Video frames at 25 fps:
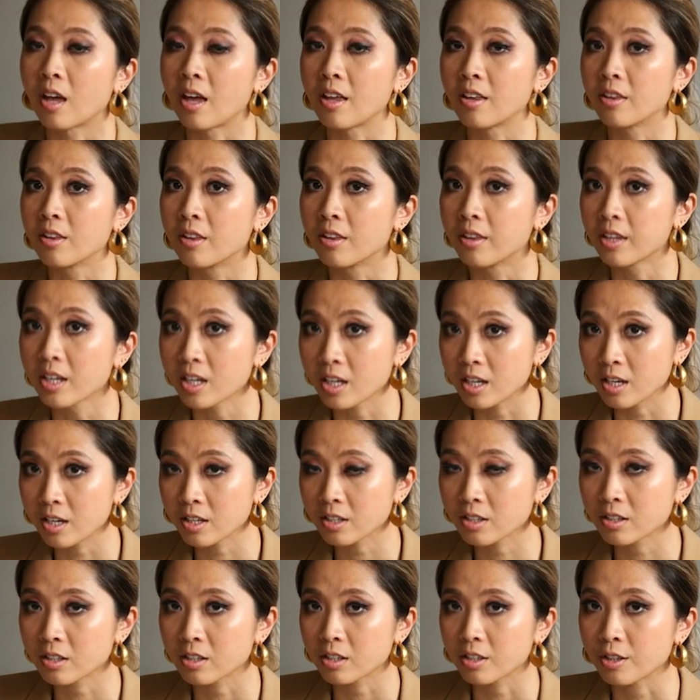And
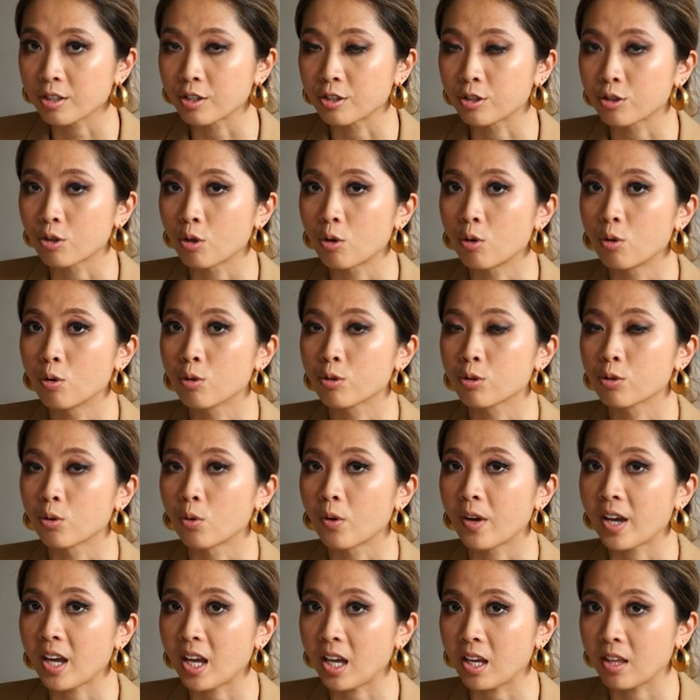this is
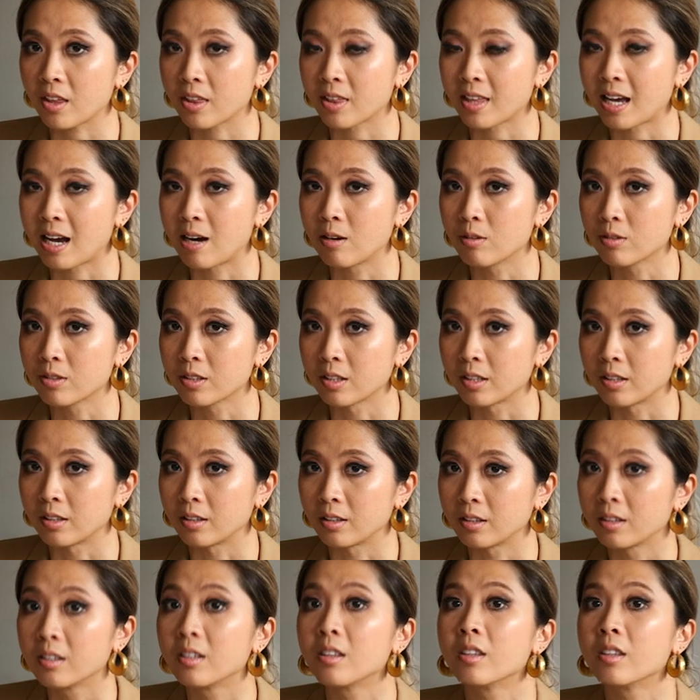also 8,000.